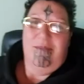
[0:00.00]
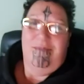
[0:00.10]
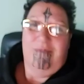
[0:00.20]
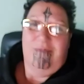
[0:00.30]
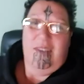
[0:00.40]

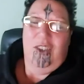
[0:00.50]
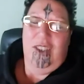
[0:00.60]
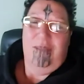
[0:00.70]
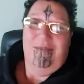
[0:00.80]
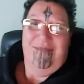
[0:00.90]
it's
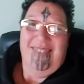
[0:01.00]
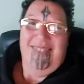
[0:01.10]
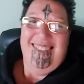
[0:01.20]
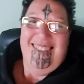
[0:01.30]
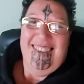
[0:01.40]
just a beautiful
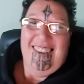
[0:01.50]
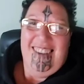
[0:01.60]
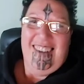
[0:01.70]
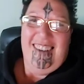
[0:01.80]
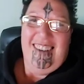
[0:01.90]

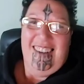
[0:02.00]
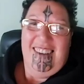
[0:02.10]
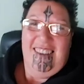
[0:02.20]
collaboration. Yeah.